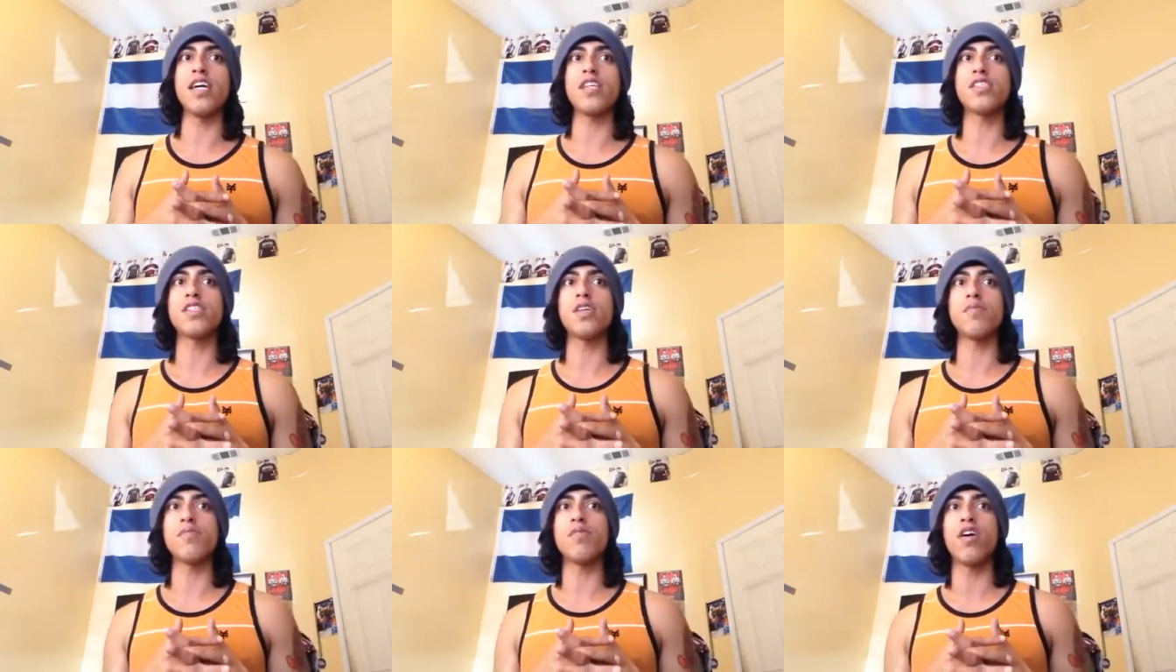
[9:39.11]

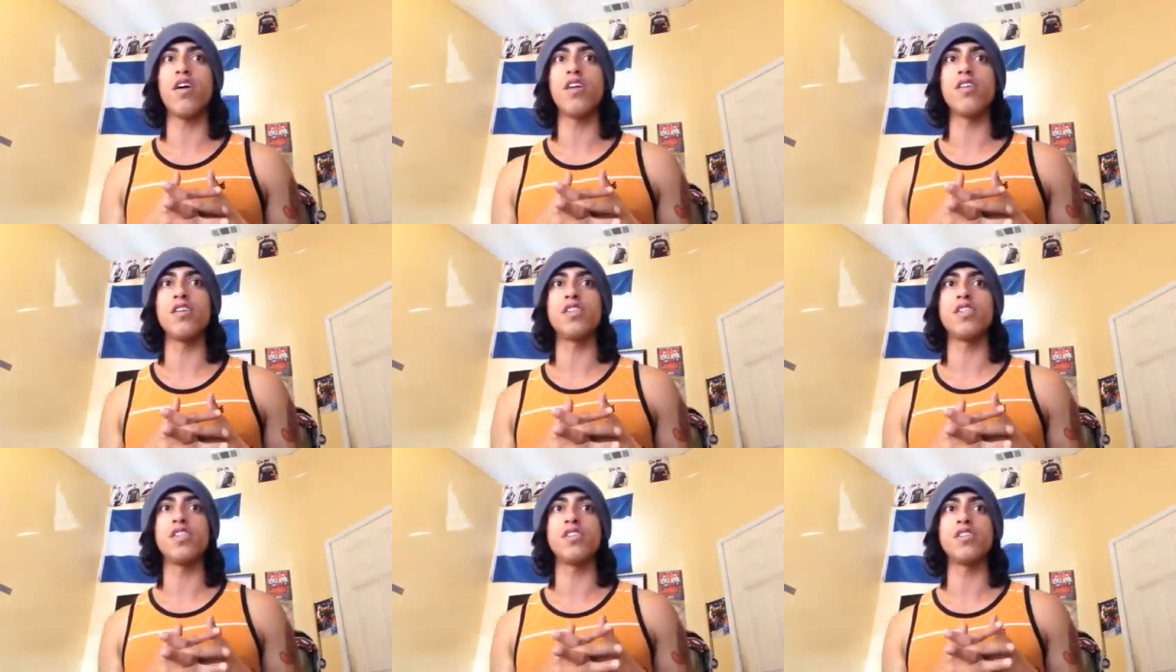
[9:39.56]
as some
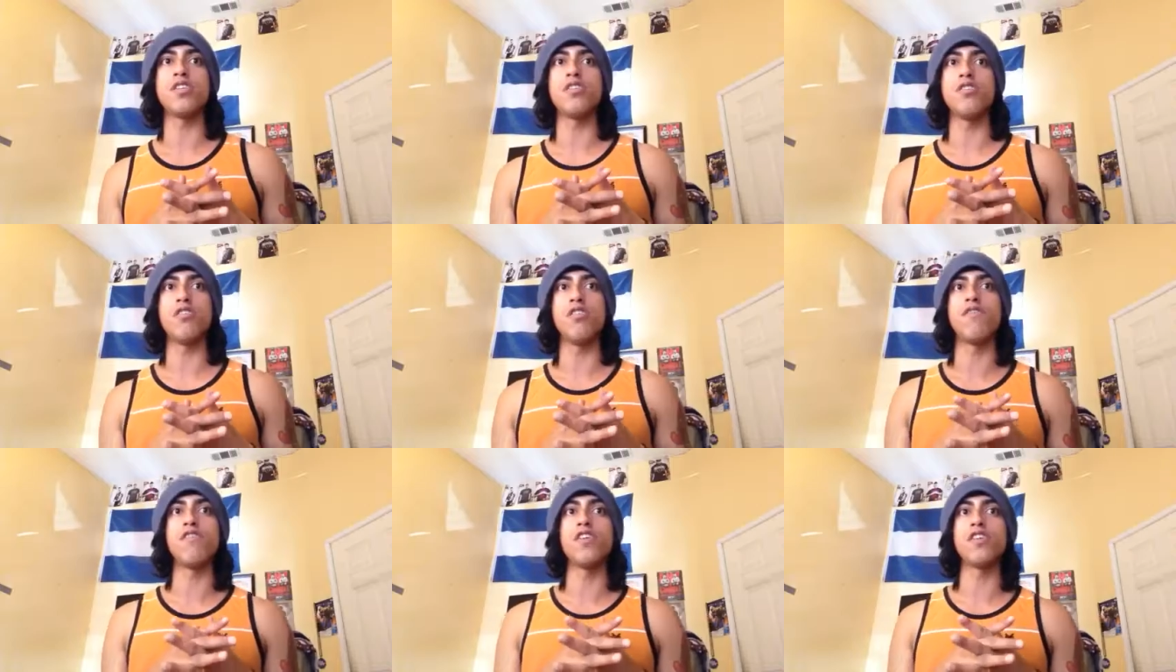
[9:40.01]
colleges
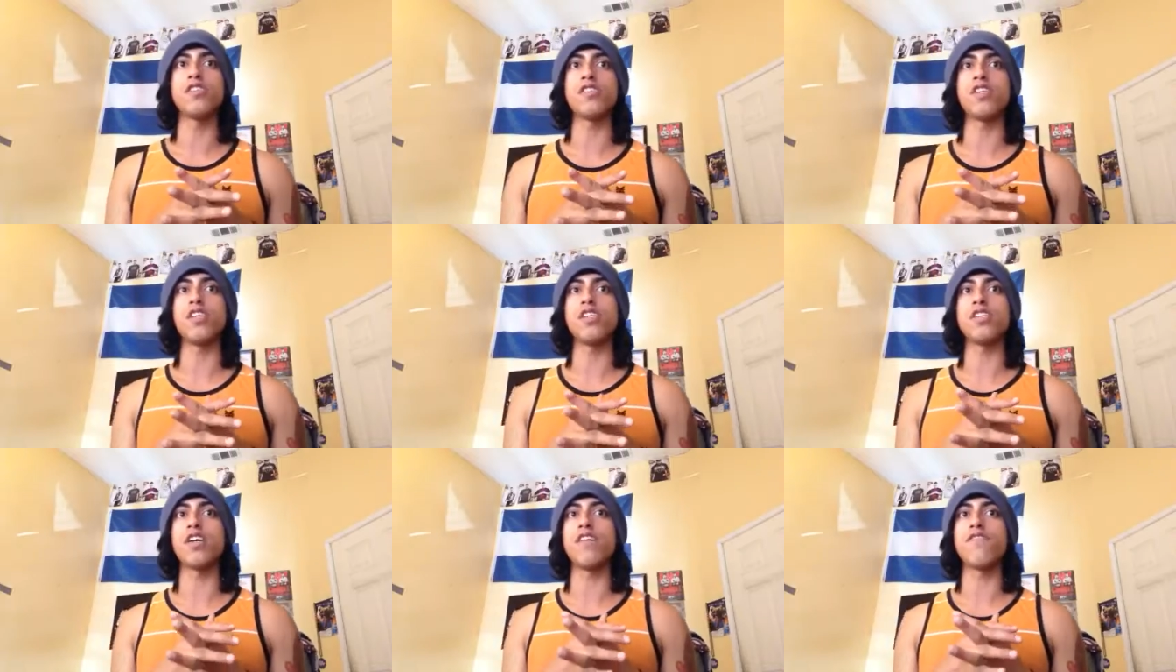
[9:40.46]
and
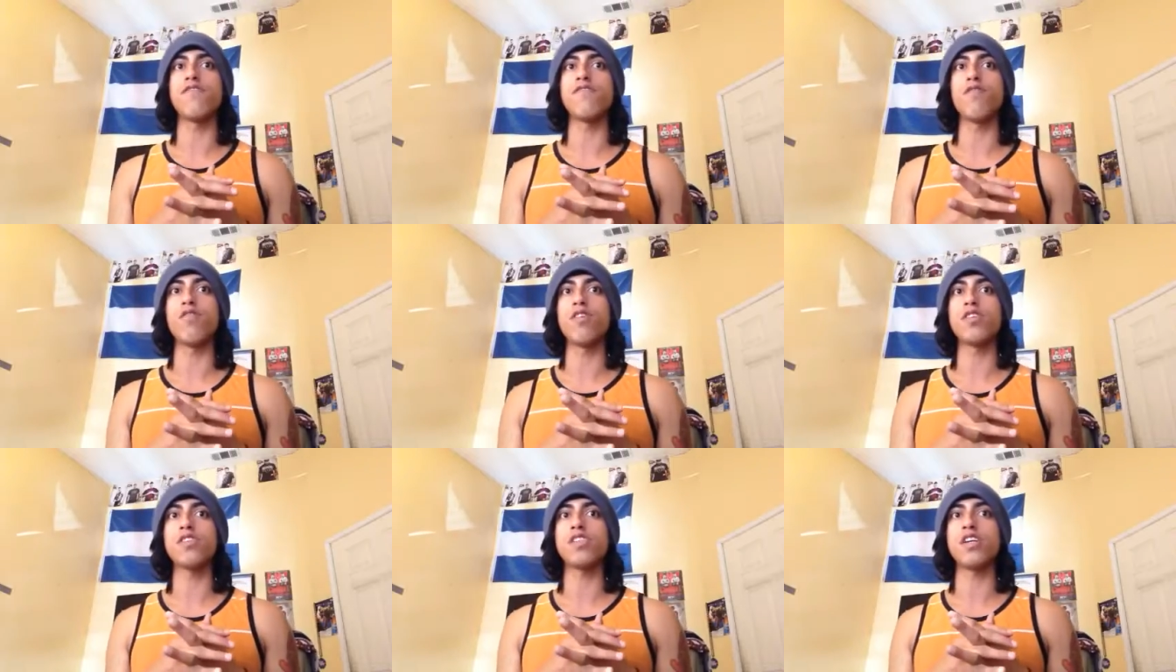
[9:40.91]
universities have
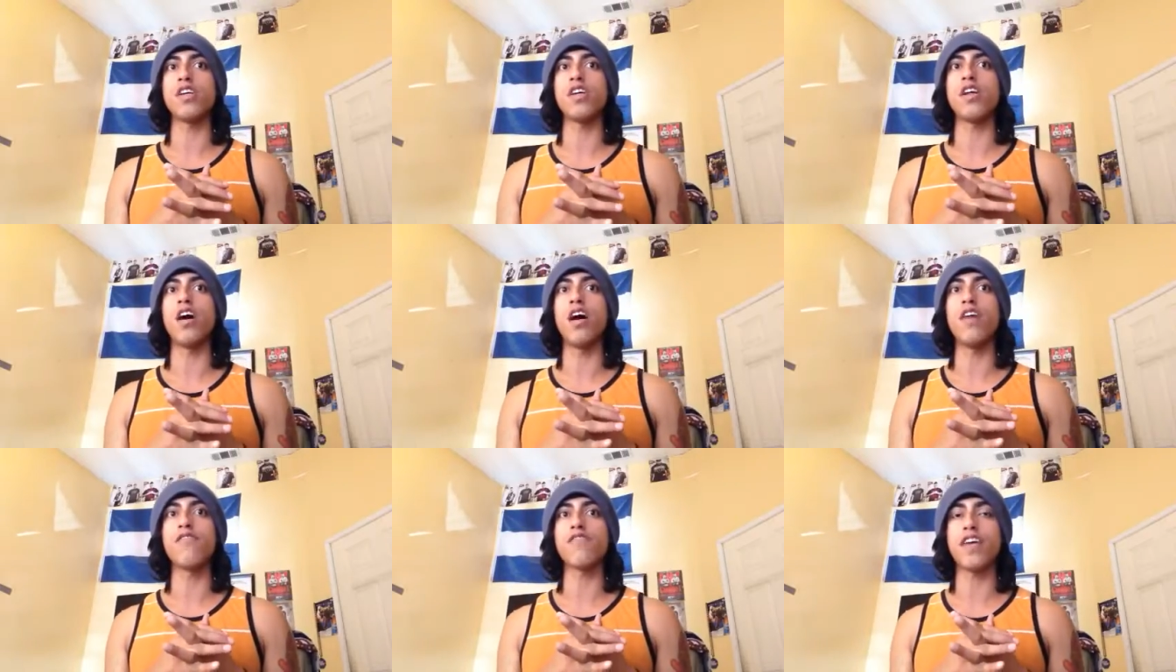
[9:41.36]
forced
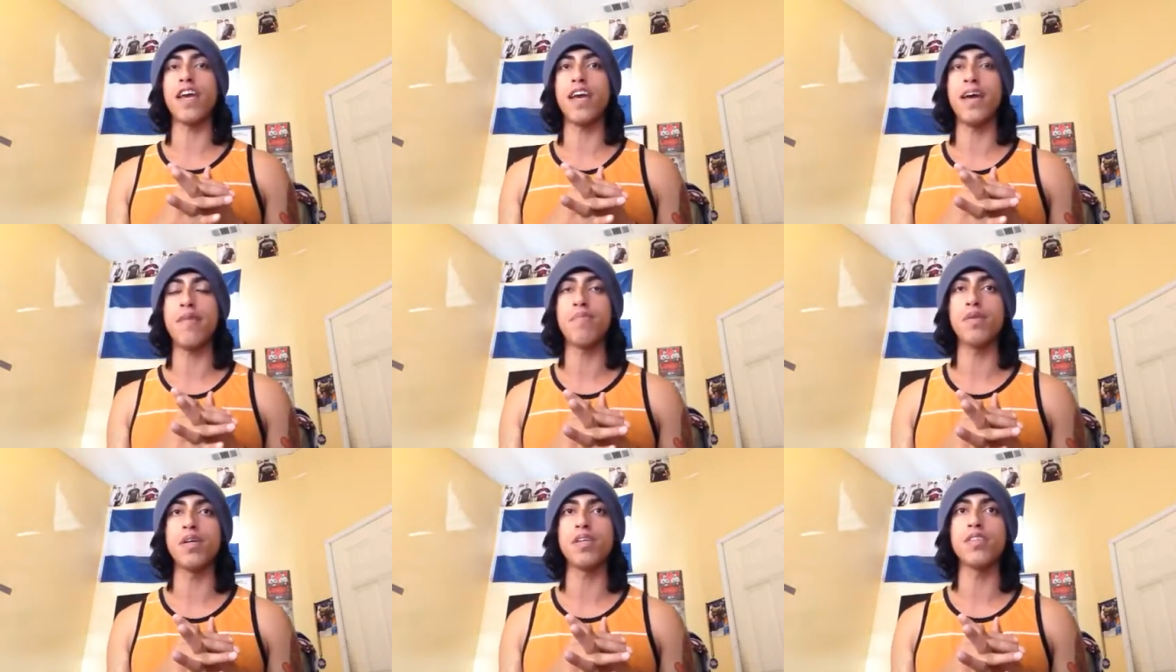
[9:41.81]
it off
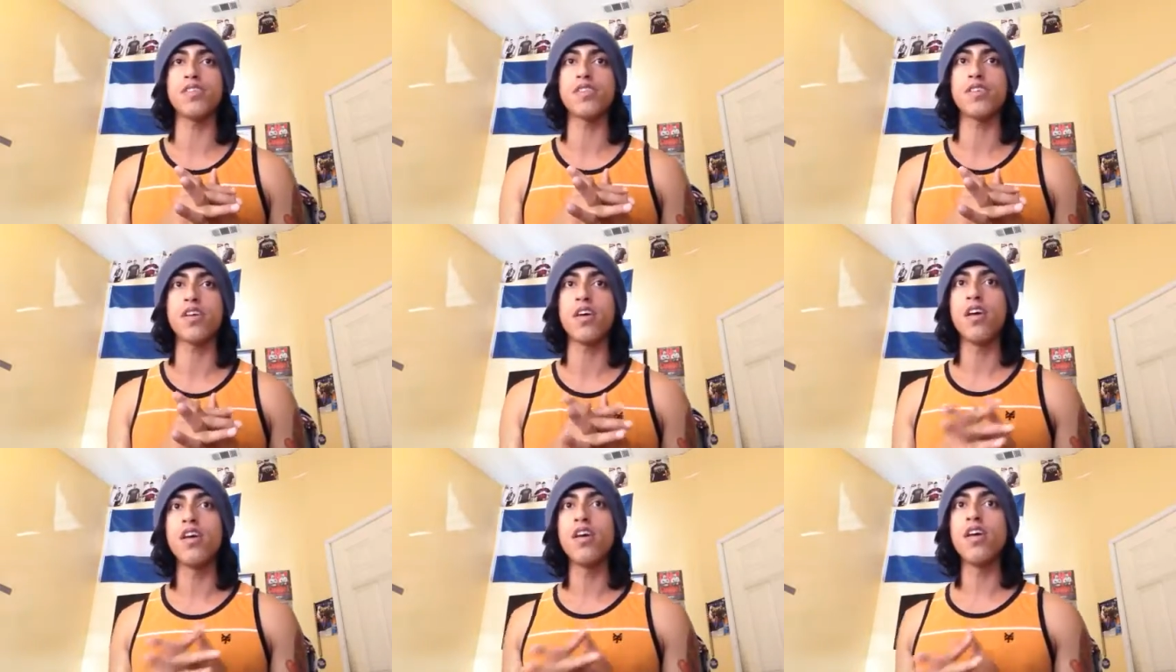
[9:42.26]

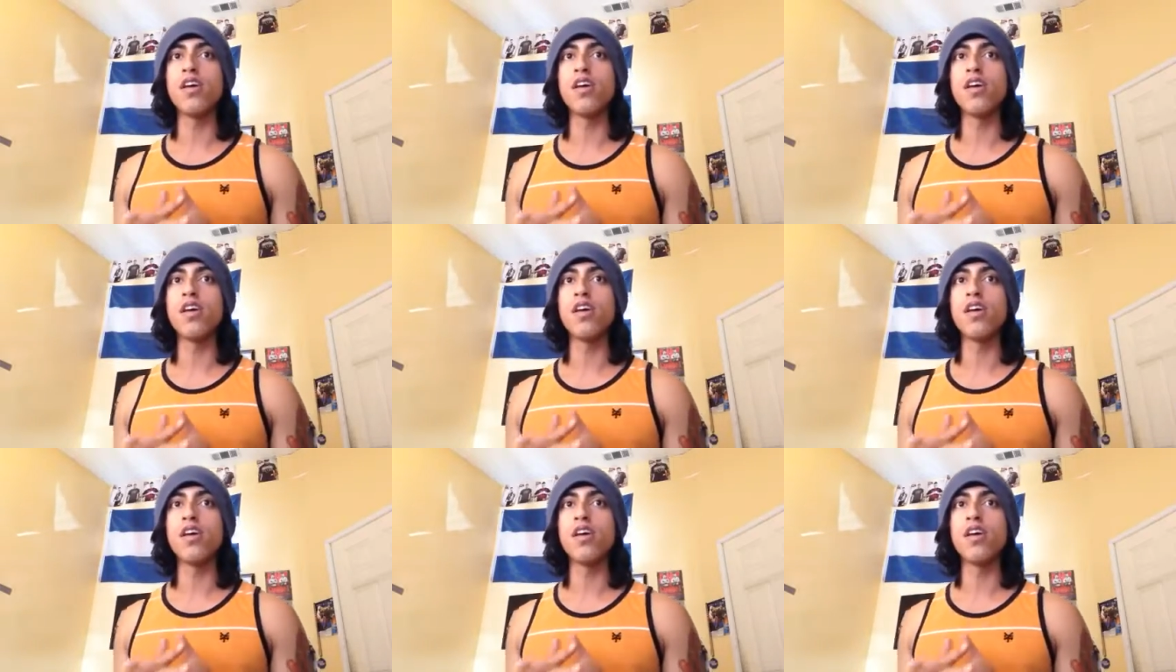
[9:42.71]
campus.